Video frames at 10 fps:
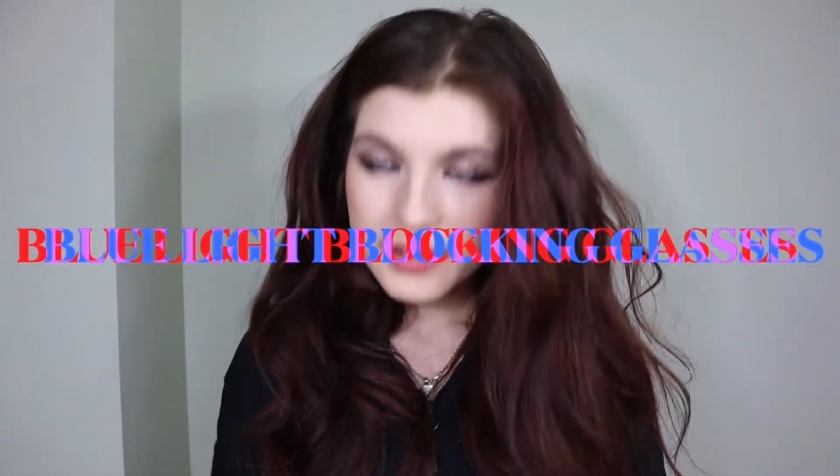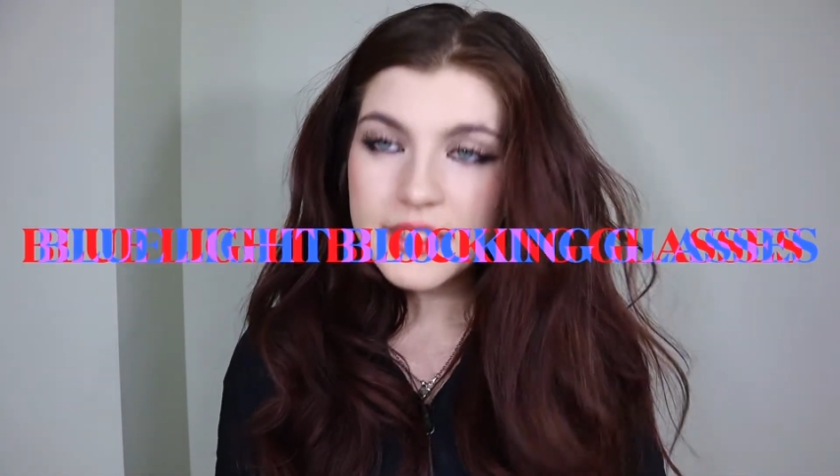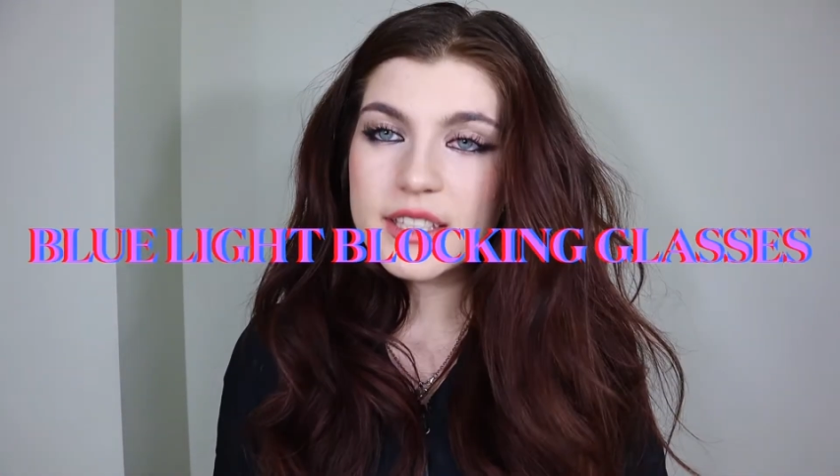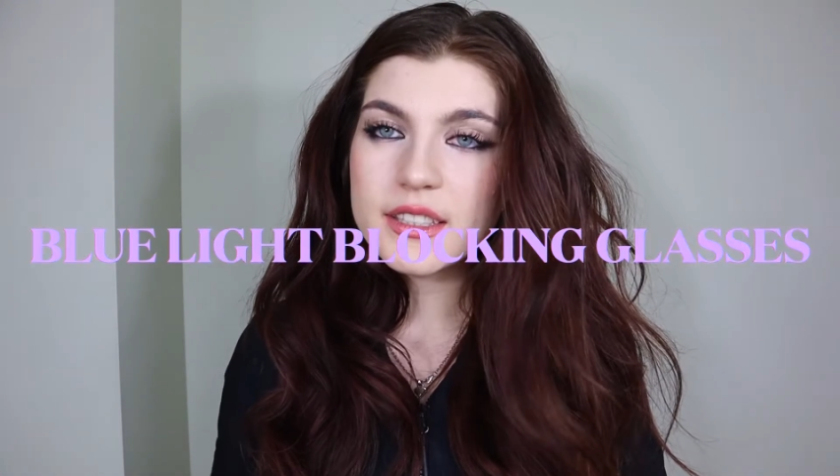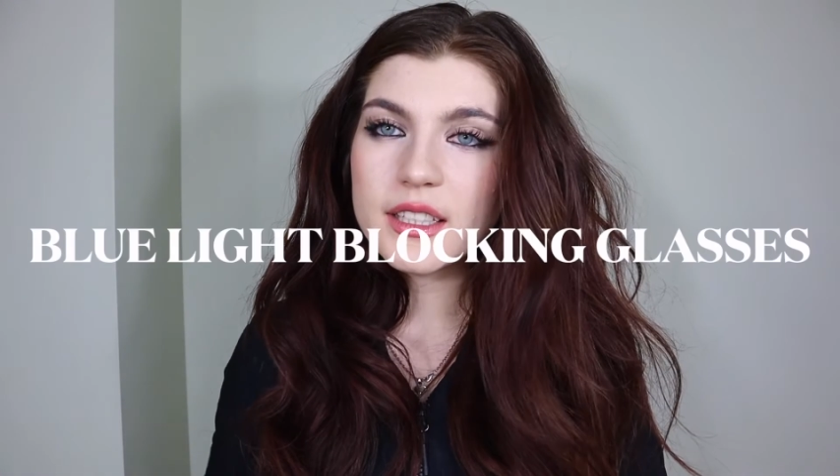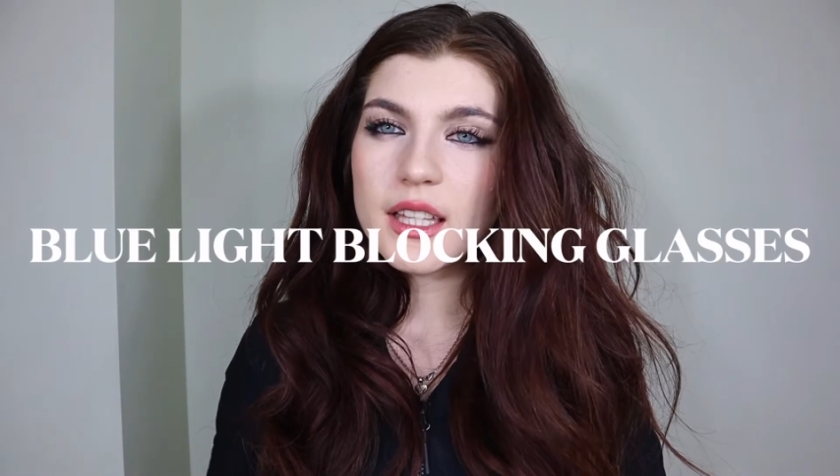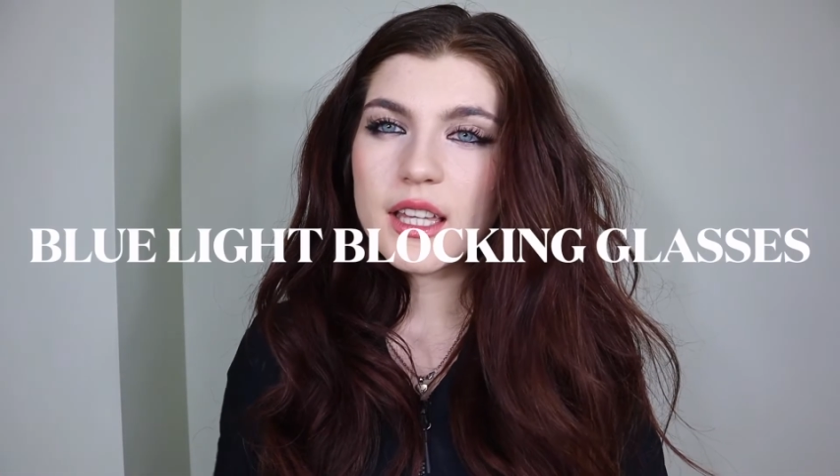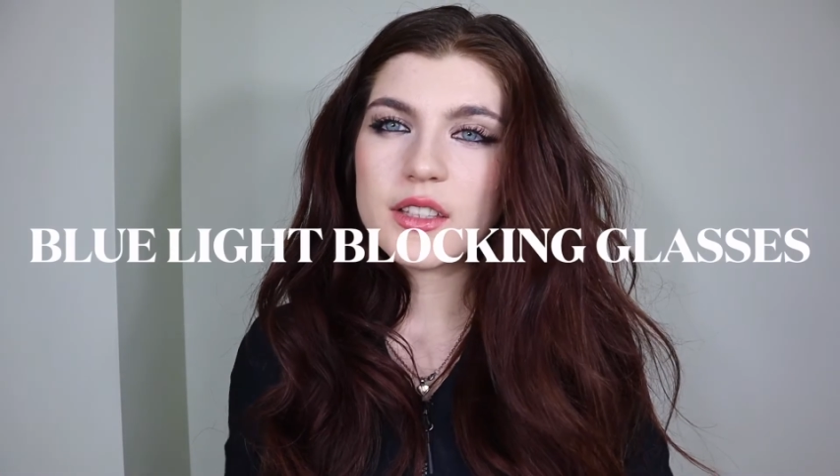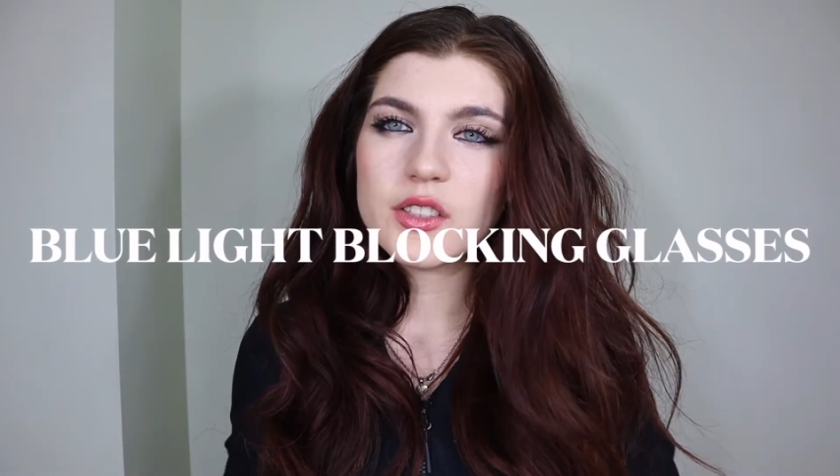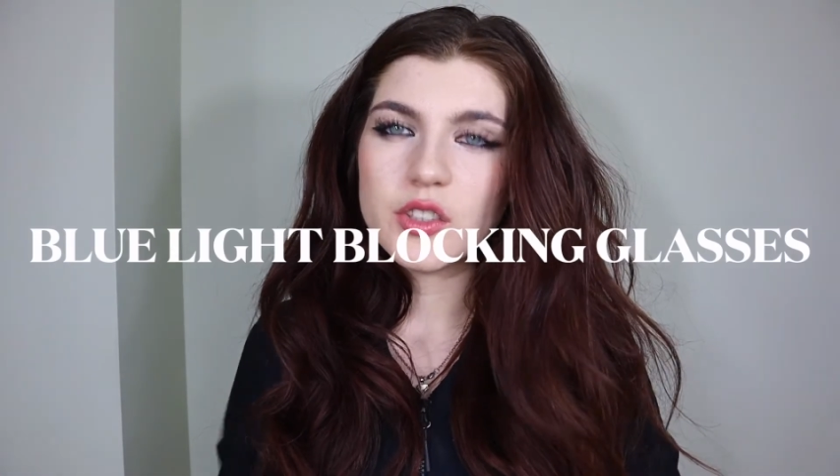These, like
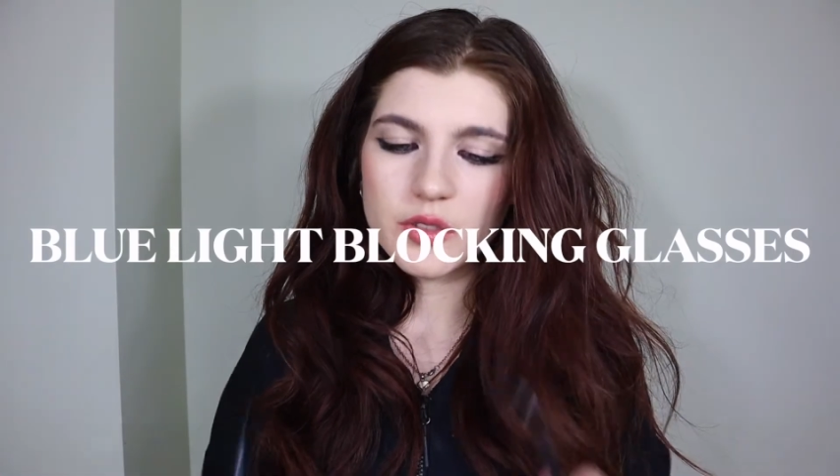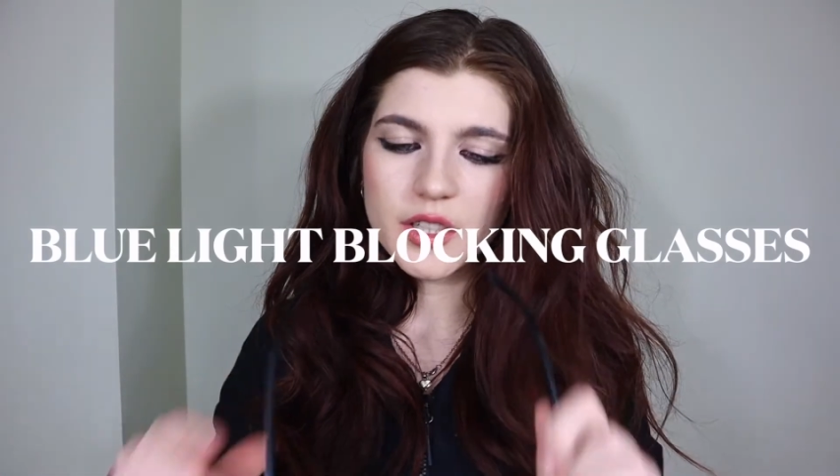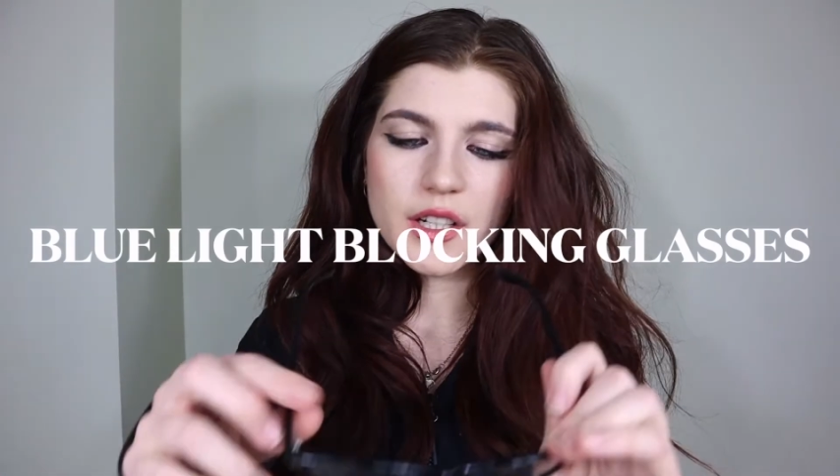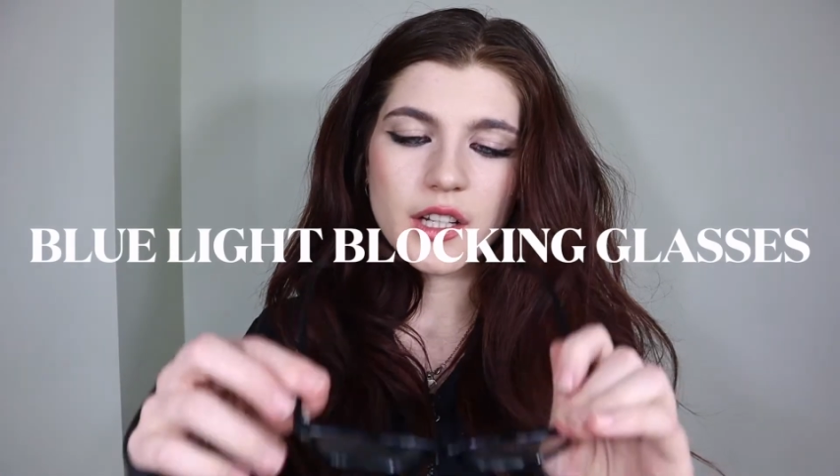in the new year,